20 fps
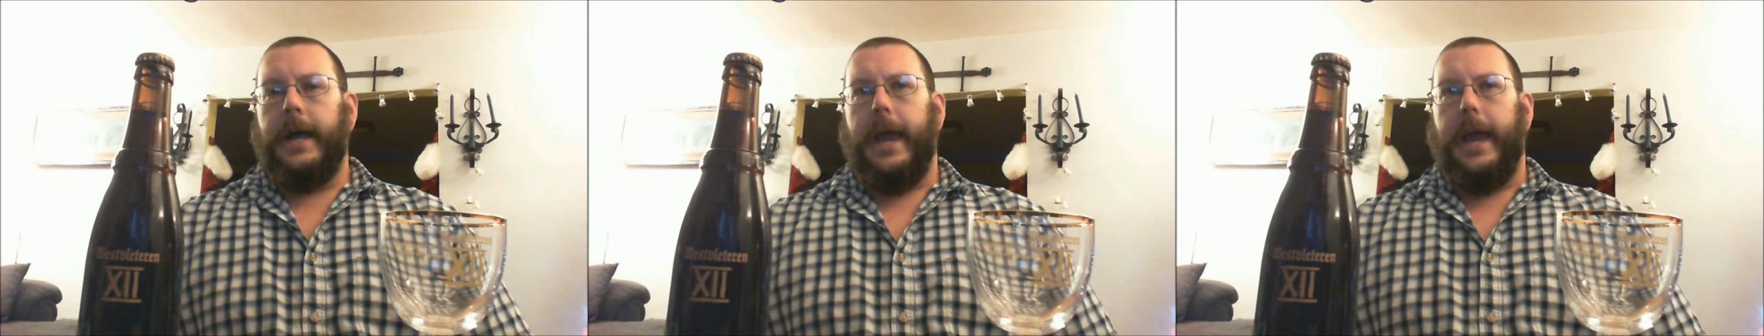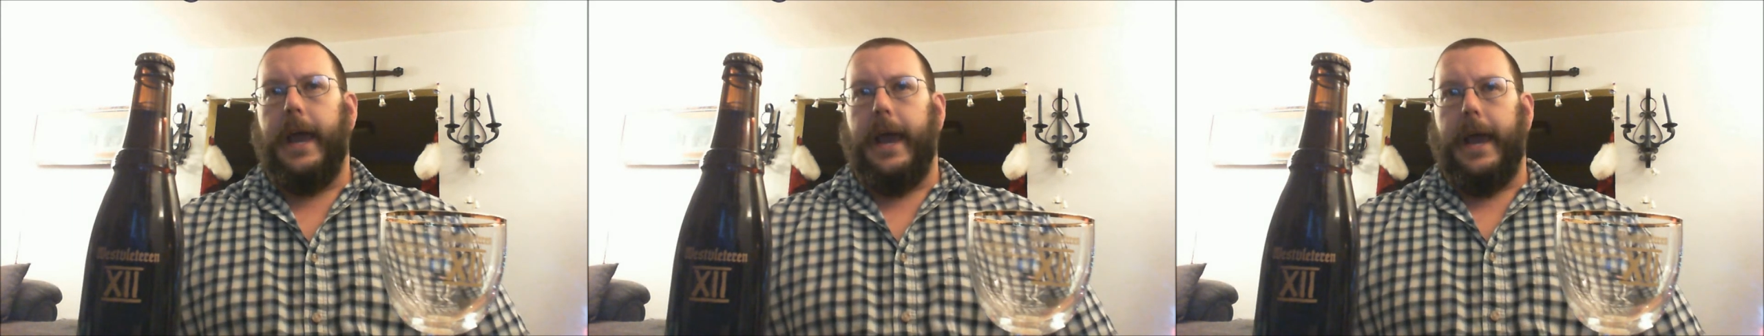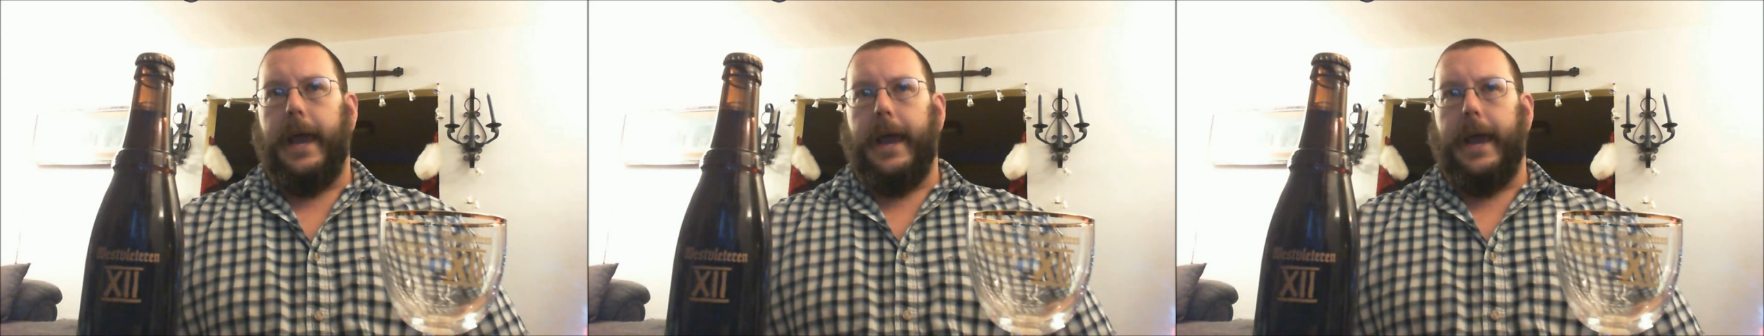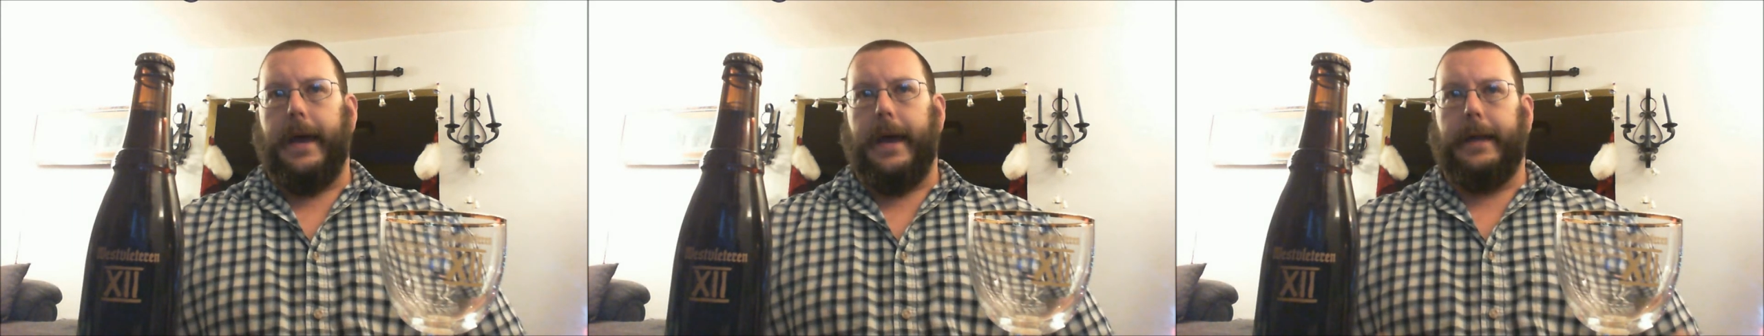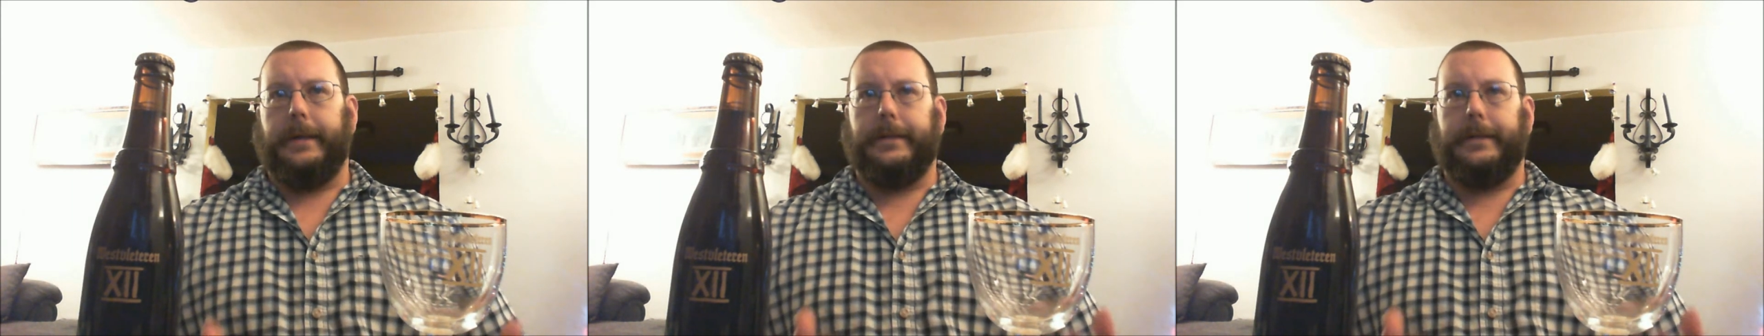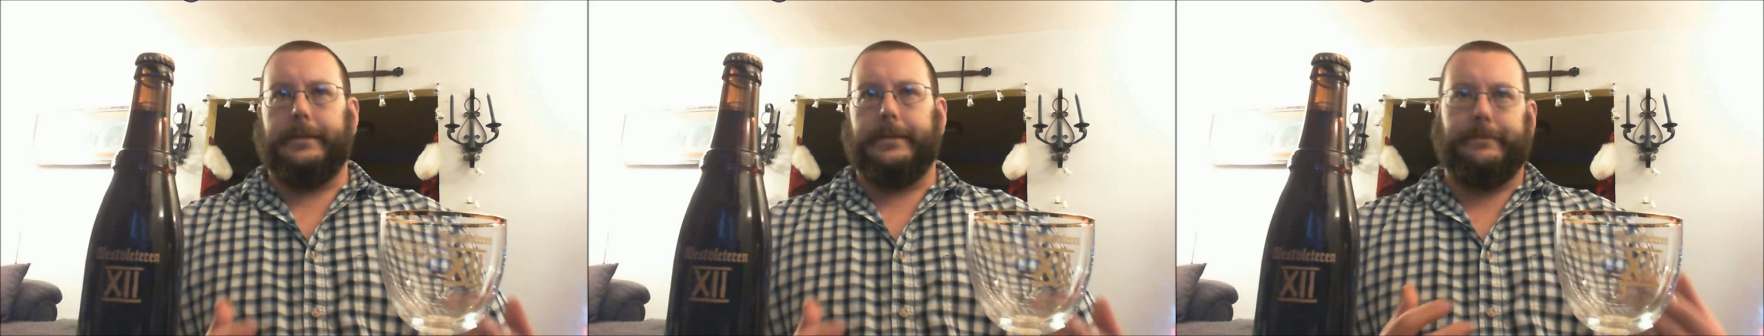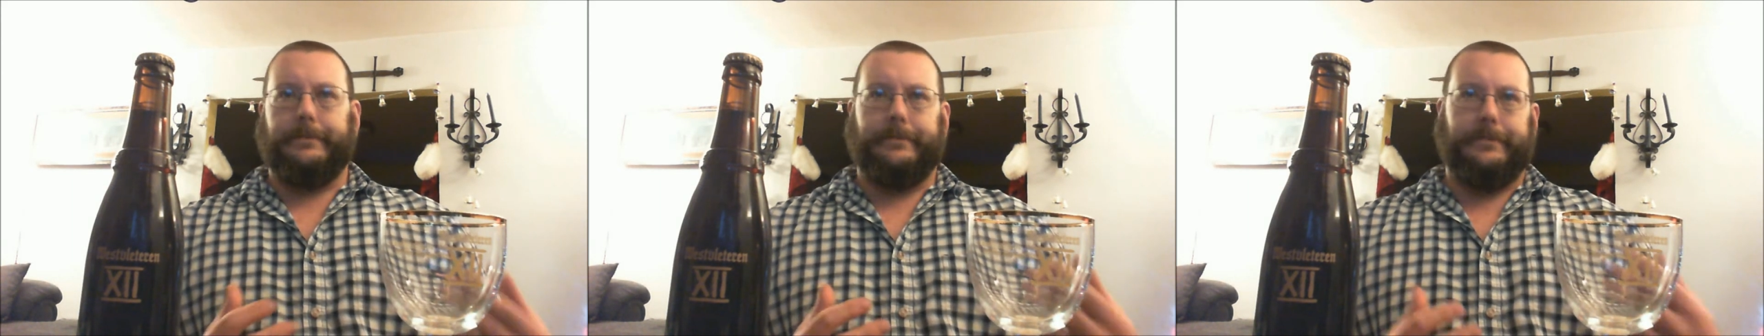
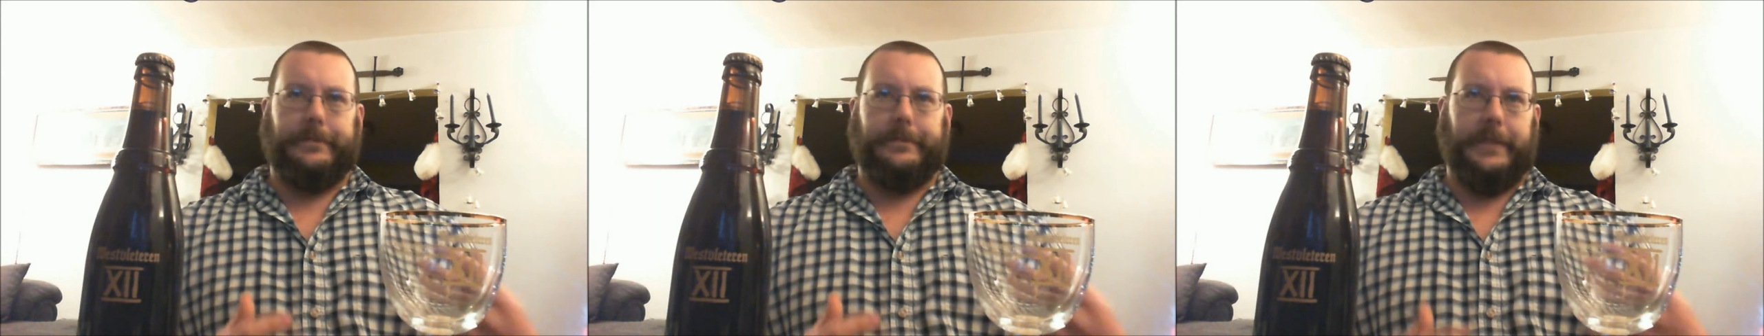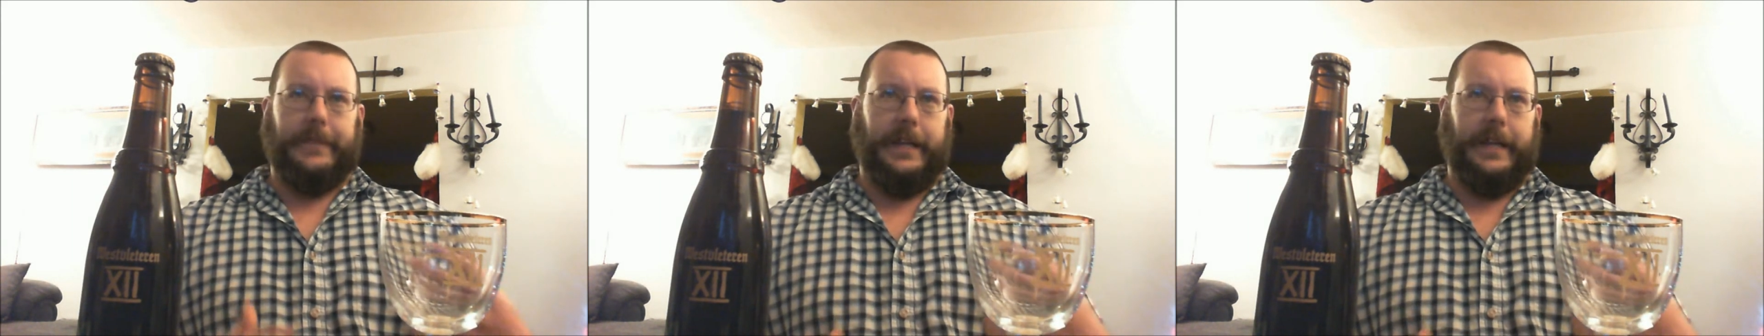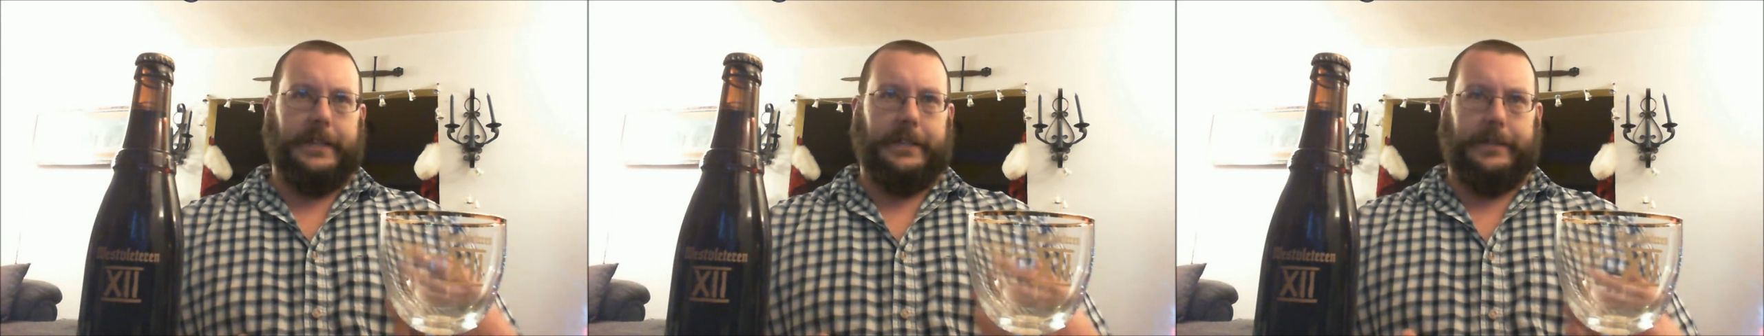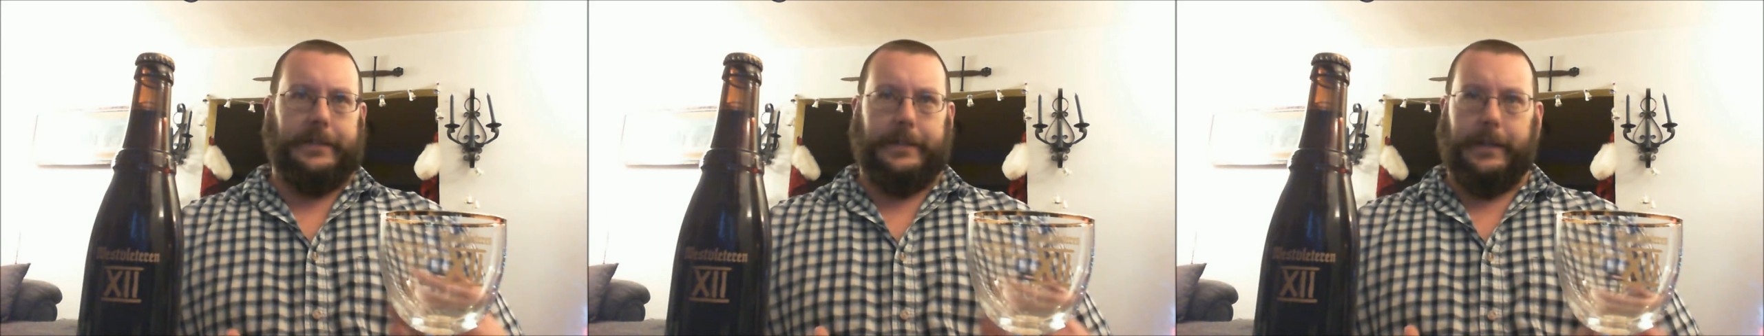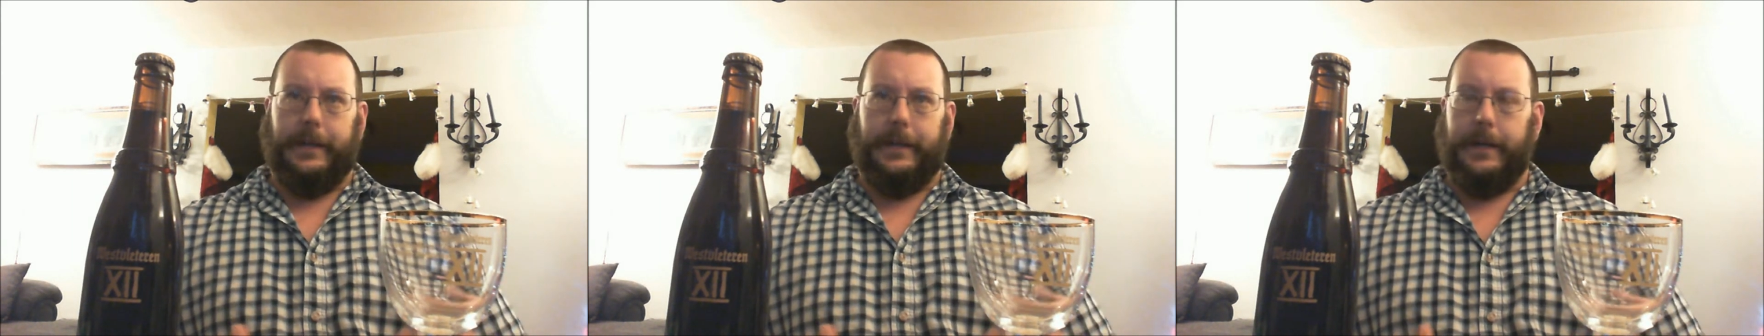And it's